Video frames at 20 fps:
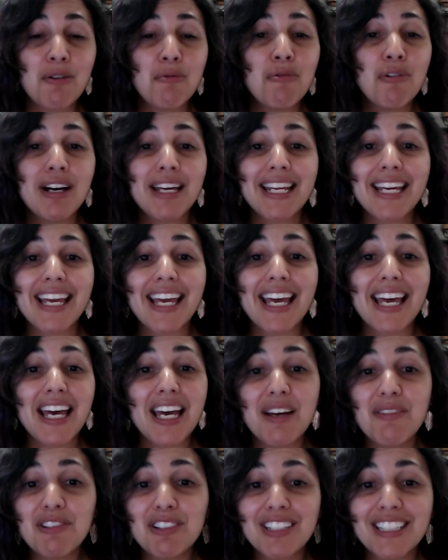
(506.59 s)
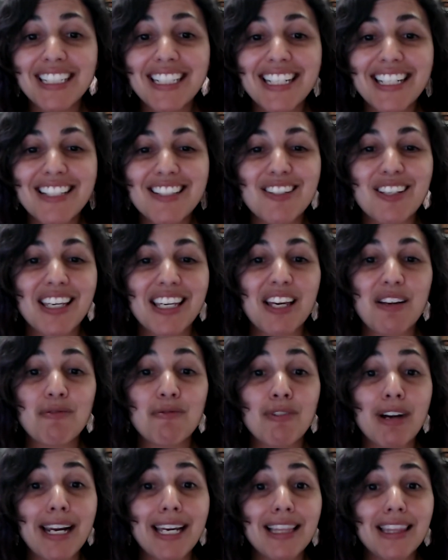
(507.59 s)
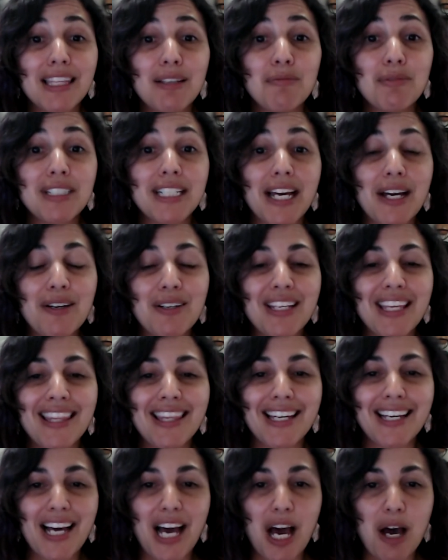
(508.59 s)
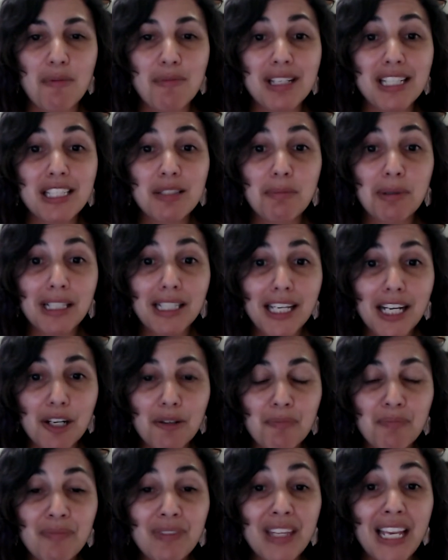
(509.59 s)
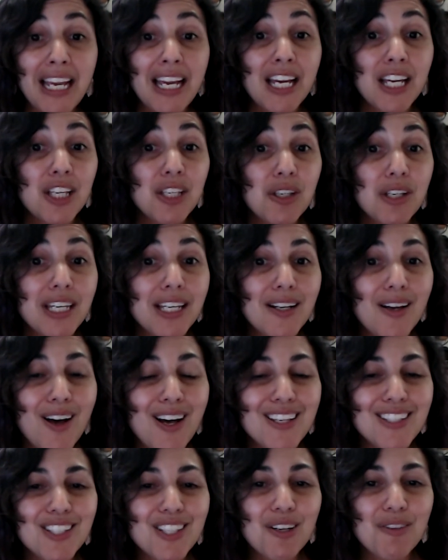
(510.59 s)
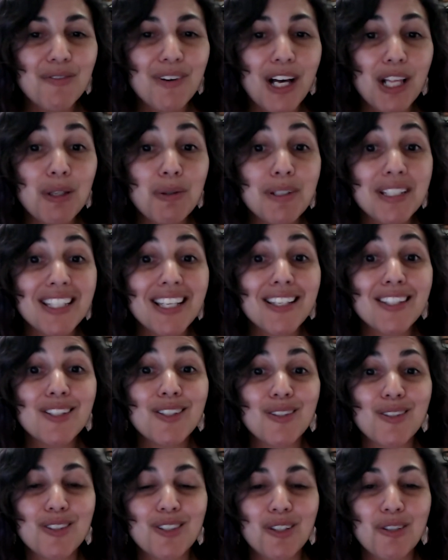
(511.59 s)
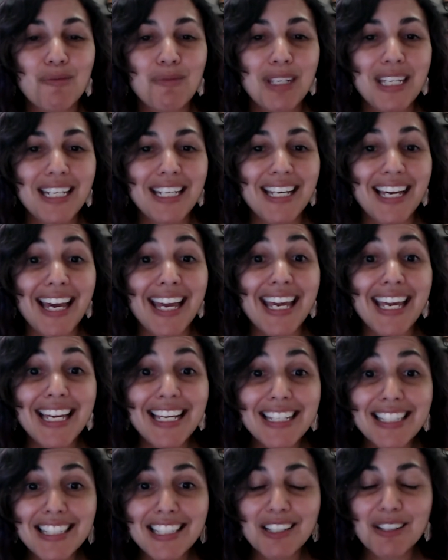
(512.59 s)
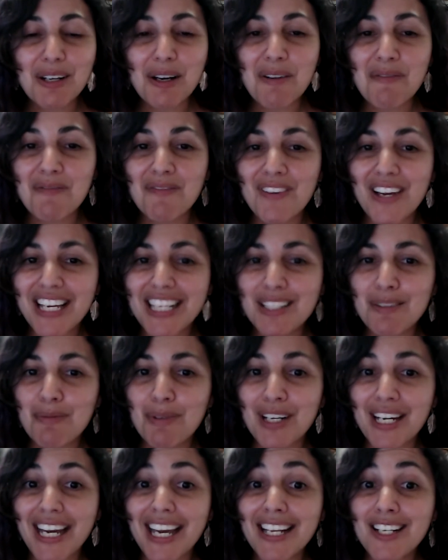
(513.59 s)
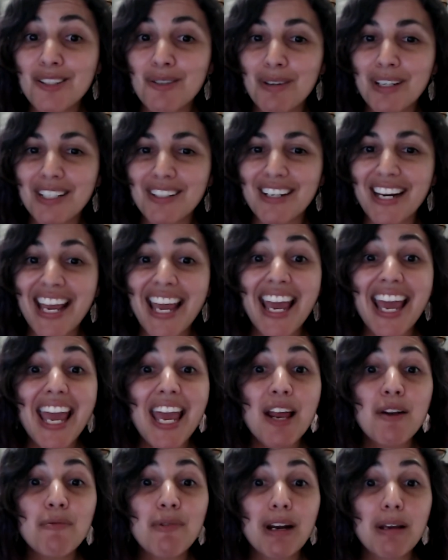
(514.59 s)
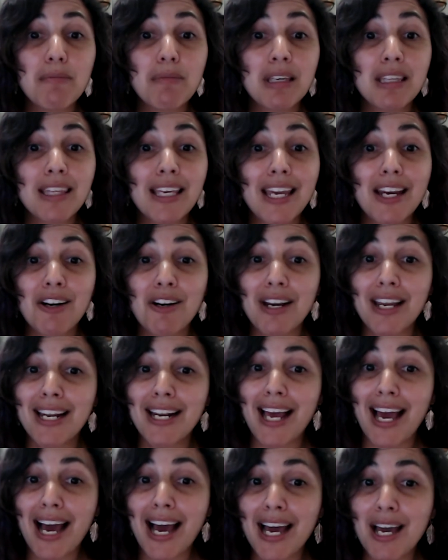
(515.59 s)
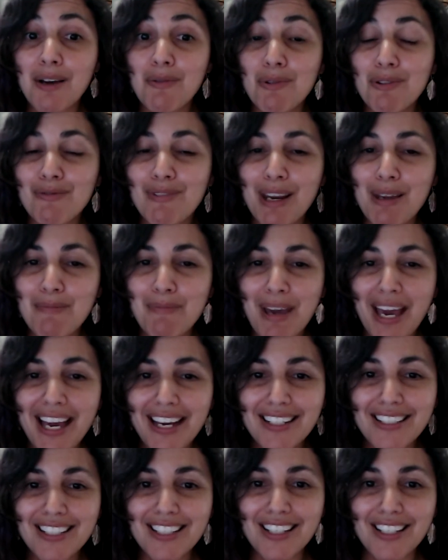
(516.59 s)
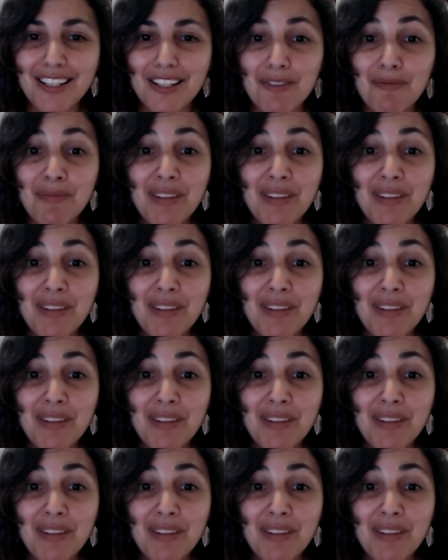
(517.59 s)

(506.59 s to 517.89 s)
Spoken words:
Whatever it is, you can write them down in the comments below. You can also follow us on social media, Instagram, Facebook, and Twitter, and write me there, and I will write back to you.